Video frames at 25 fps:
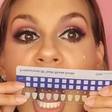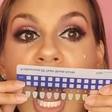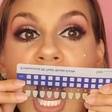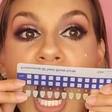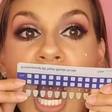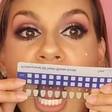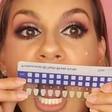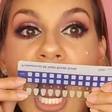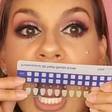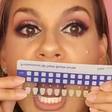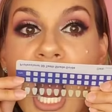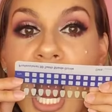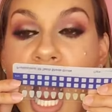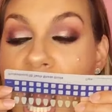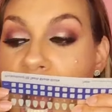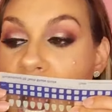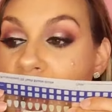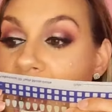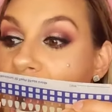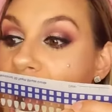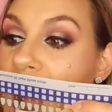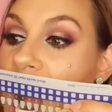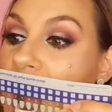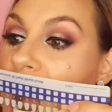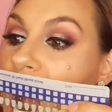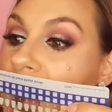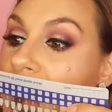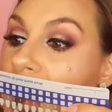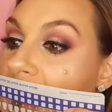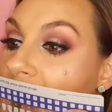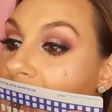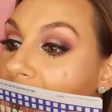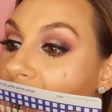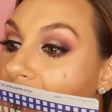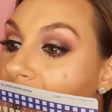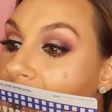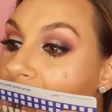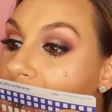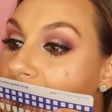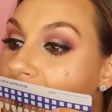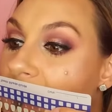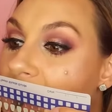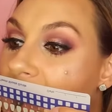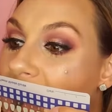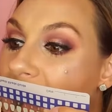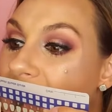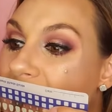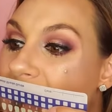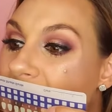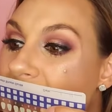
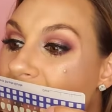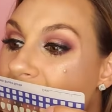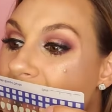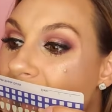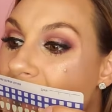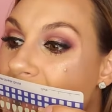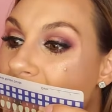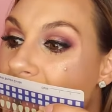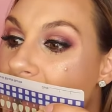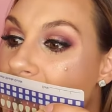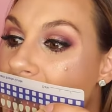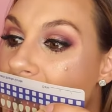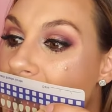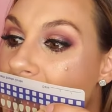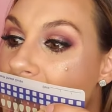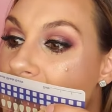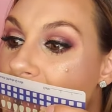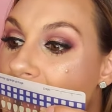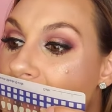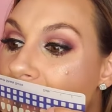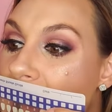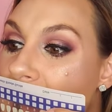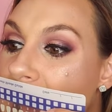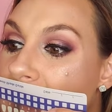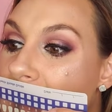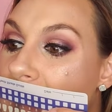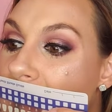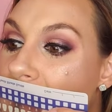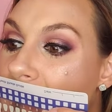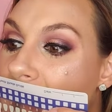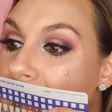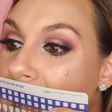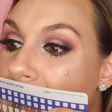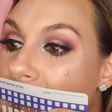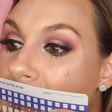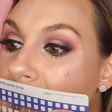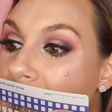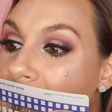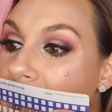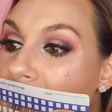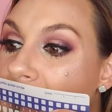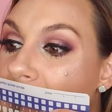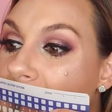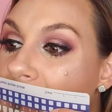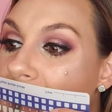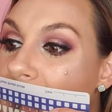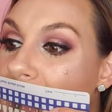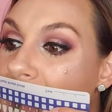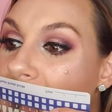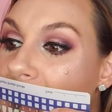
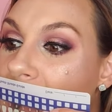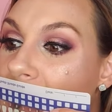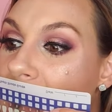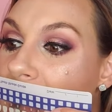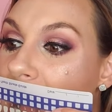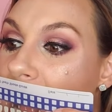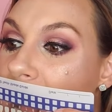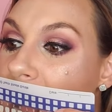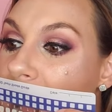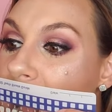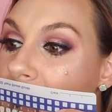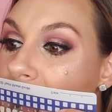Nothing is said.